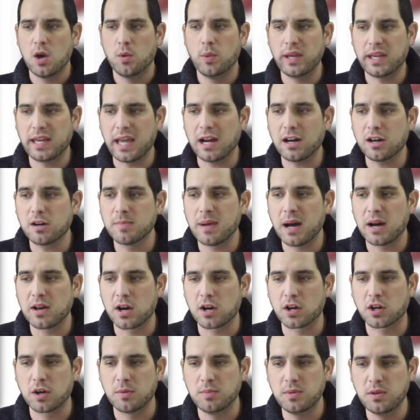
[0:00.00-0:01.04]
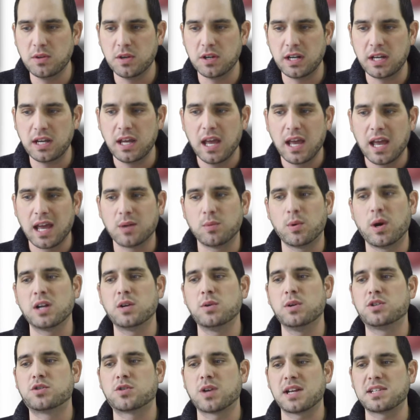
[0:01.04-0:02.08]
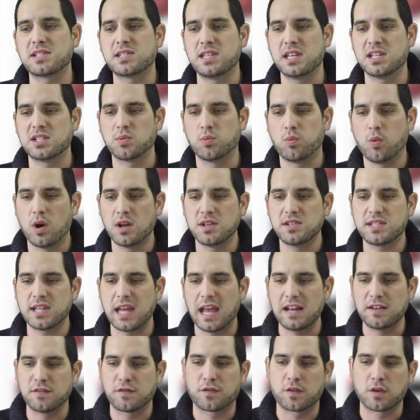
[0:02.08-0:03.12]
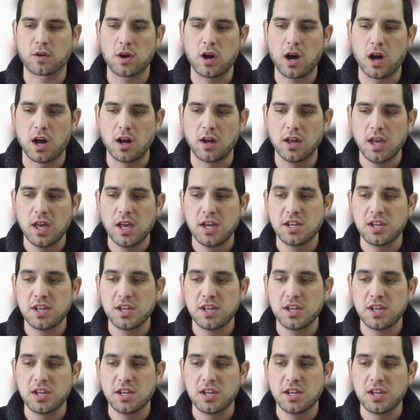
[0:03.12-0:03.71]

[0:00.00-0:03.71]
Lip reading: We care about our community and want to address this once and for all."